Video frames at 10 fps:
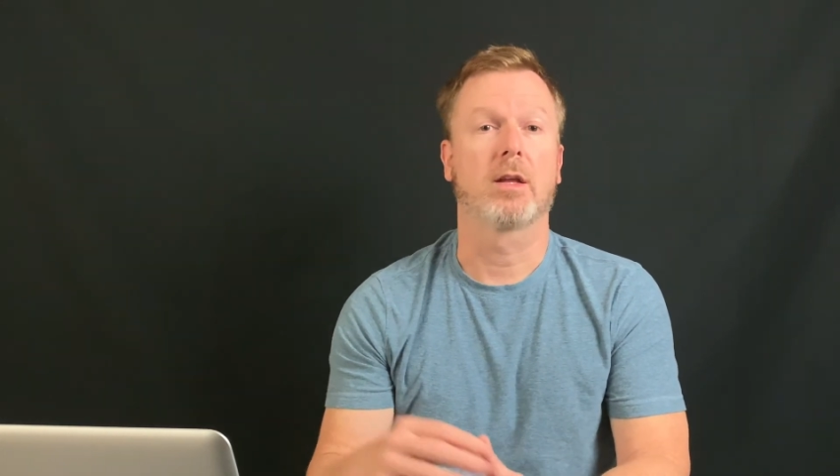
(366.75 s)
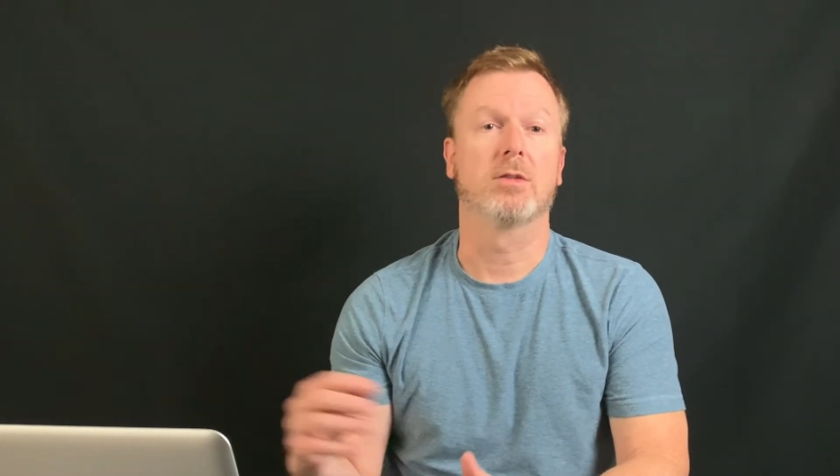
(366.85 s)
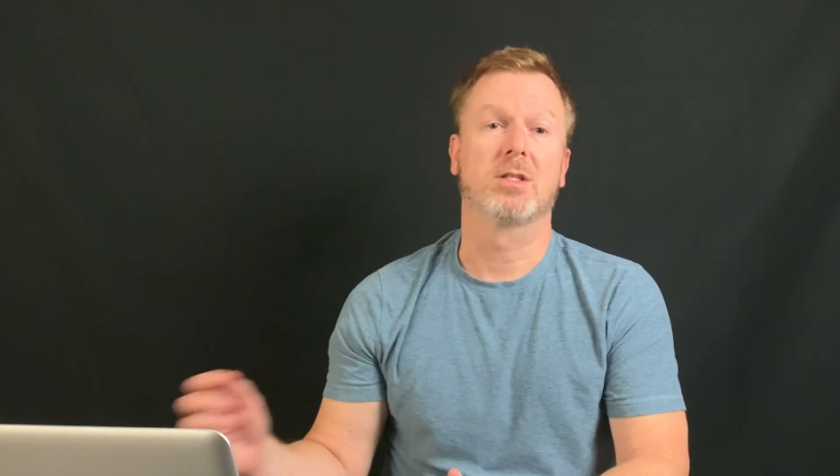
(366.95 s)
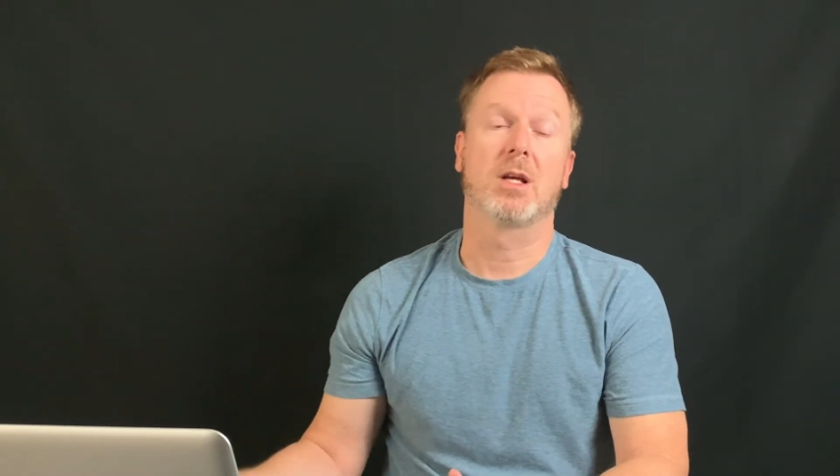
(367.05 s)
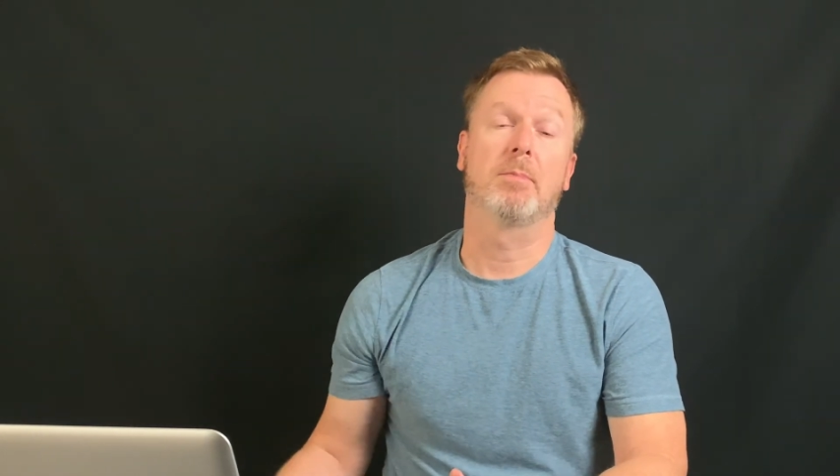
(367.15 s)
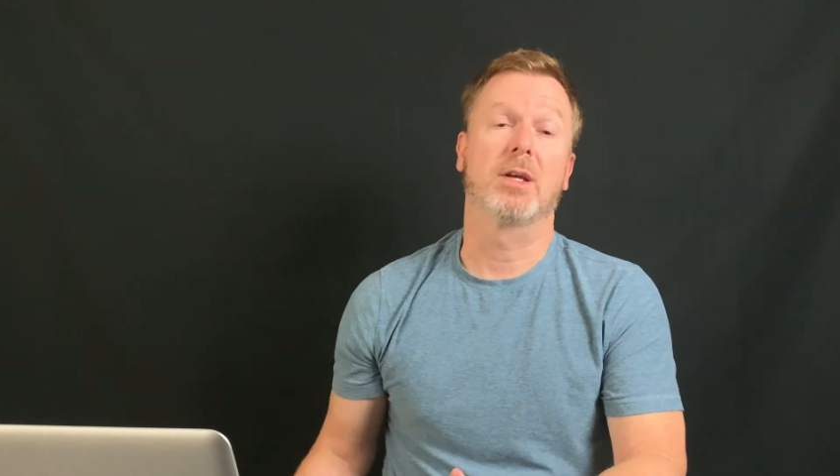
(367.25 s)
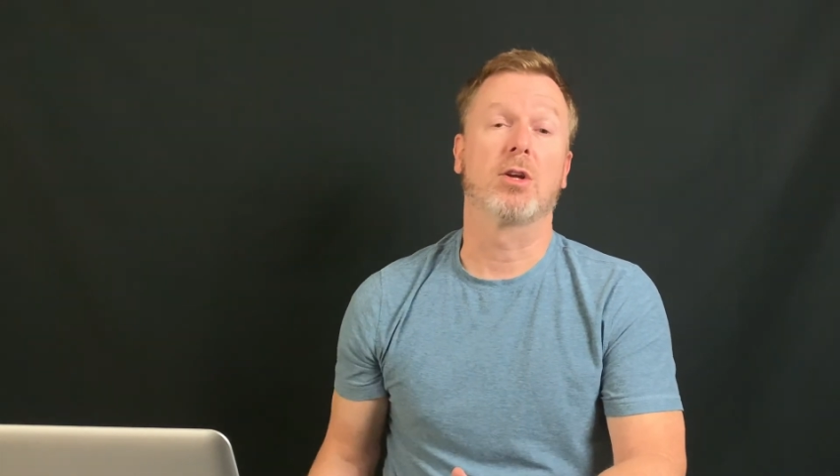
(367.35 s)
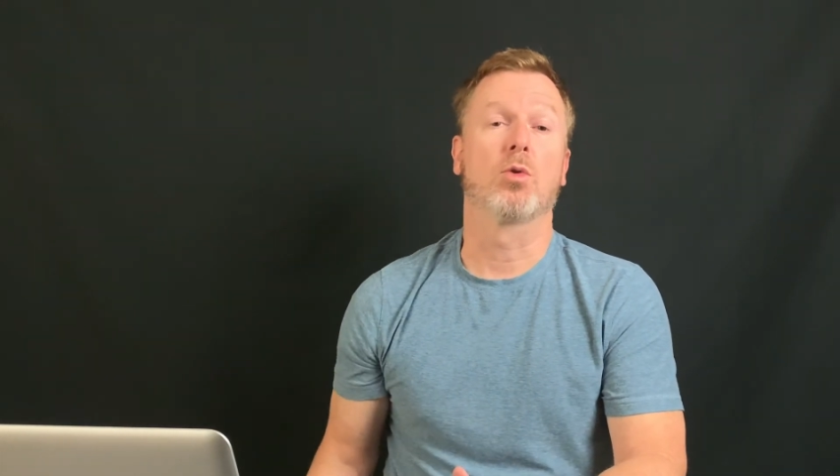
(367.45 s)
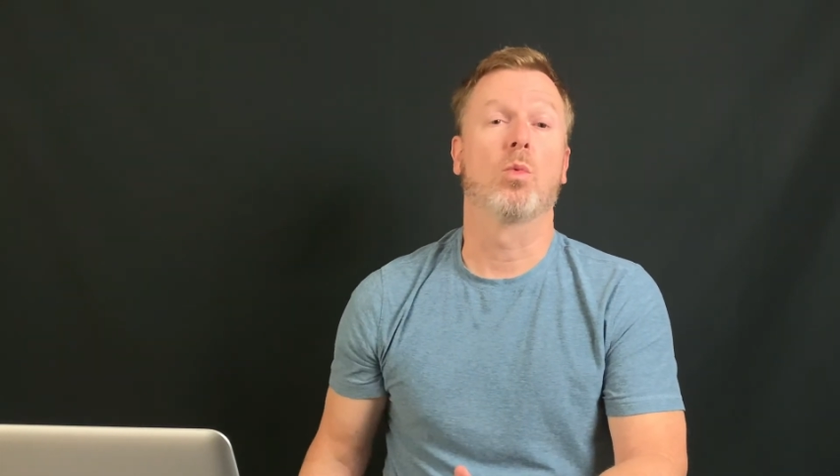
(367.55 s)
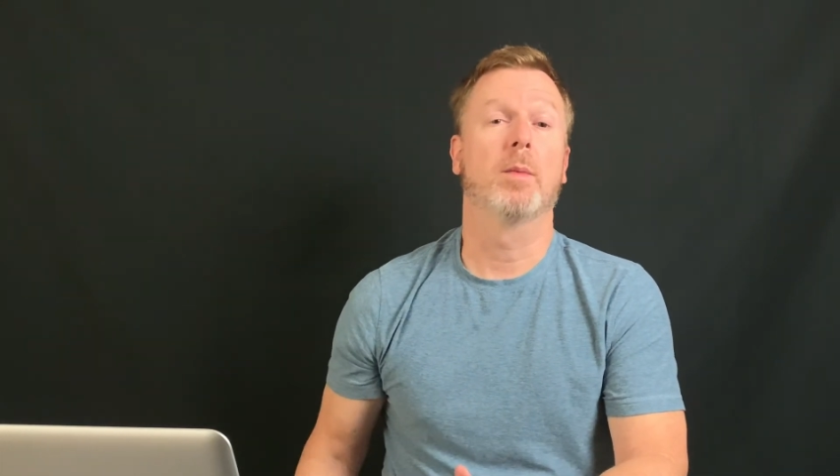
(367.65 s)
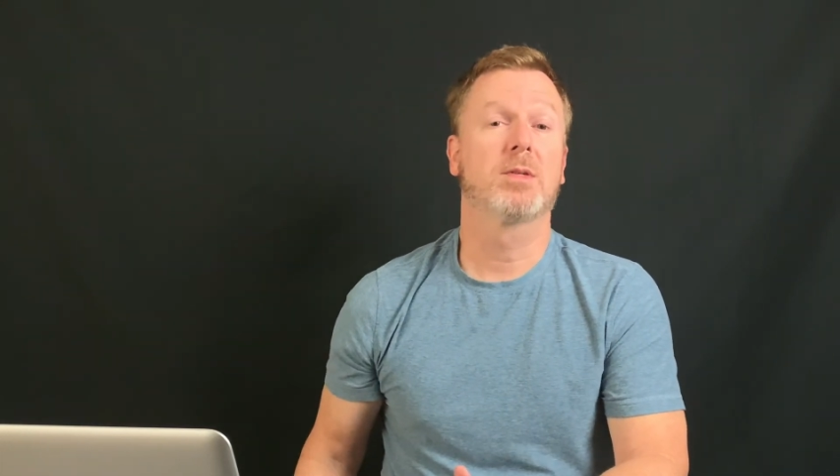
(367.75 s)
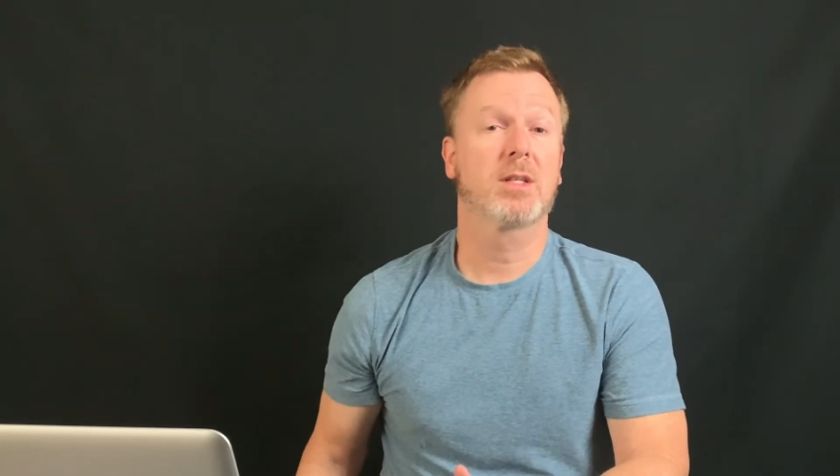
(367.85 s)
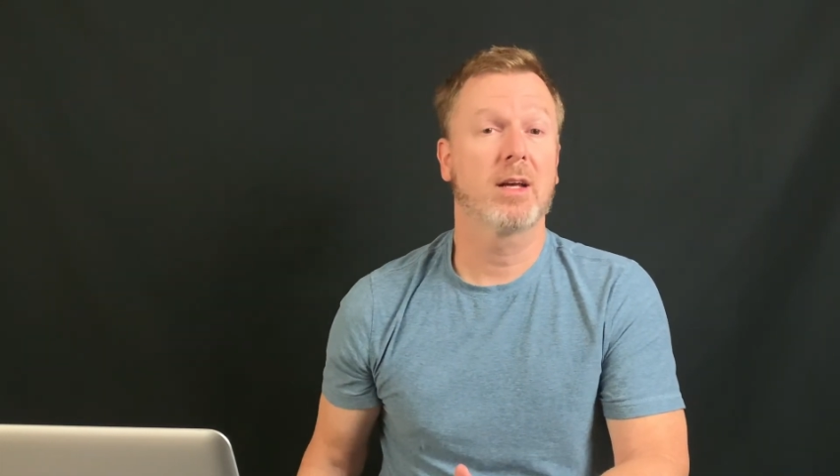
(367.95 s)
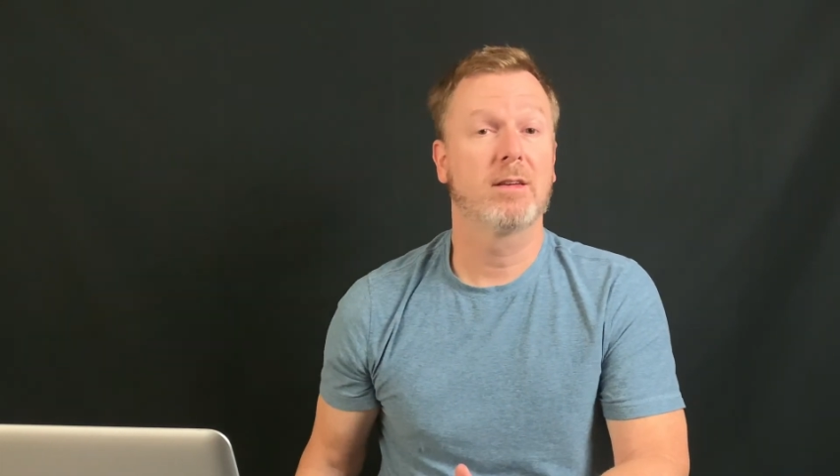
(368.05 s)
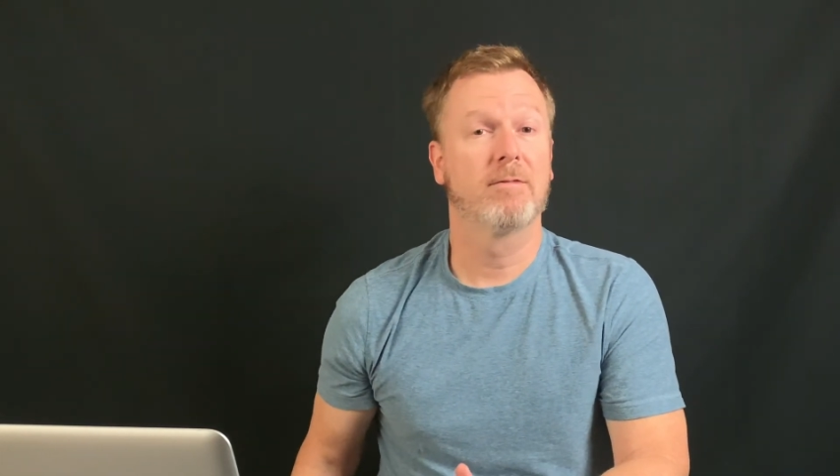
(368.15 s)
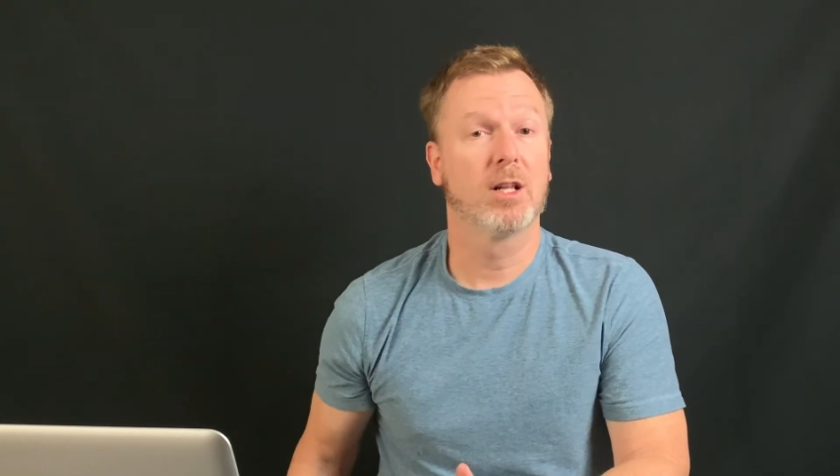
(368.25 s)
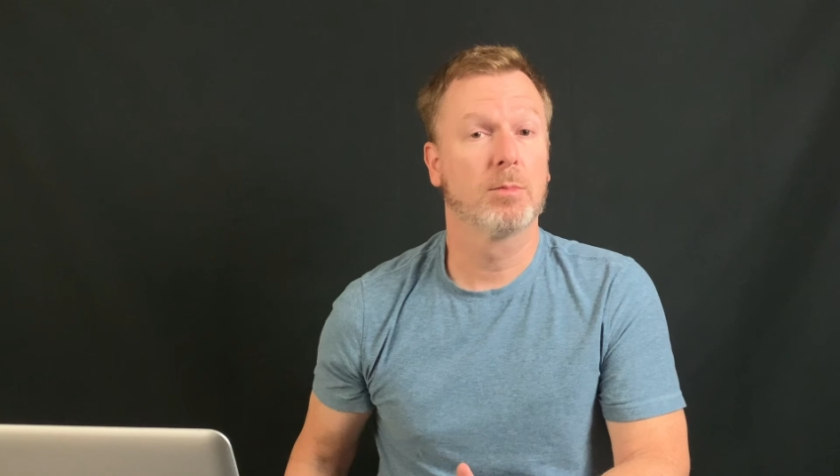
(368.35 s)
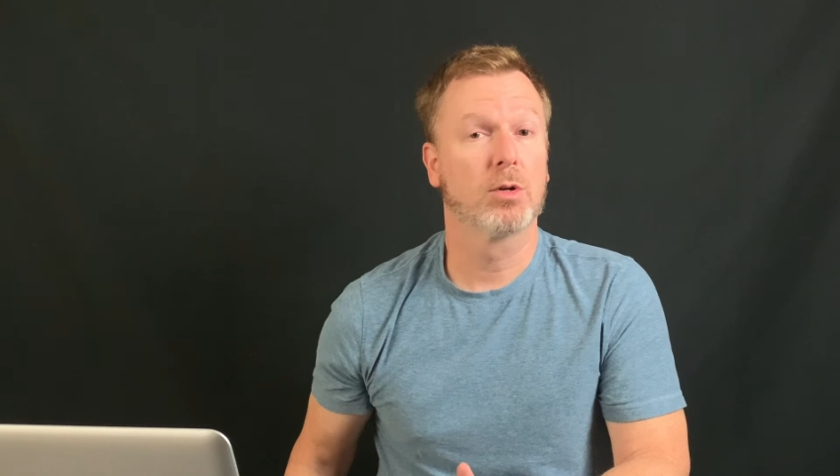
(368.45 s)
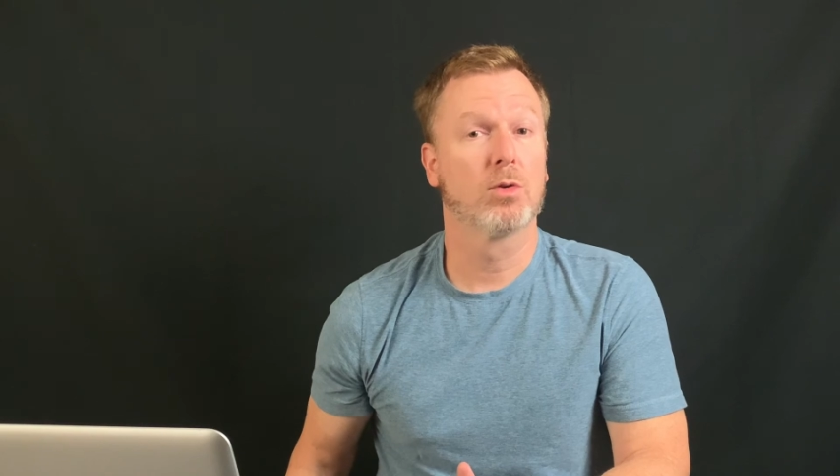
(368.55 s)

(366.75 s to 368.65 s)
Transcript: is something your website developer